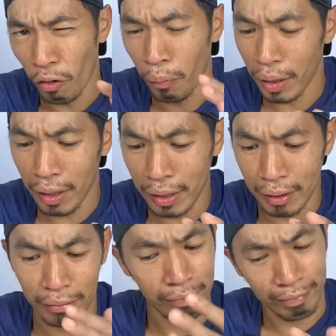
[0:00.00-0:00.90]
for me,
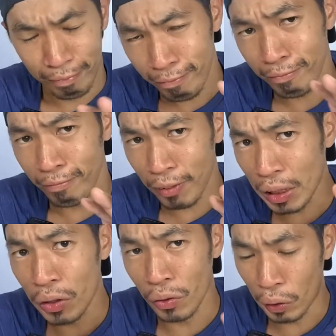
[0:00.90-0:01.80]

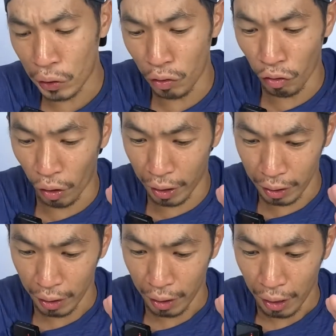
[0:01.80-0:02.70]
it's so-so for it.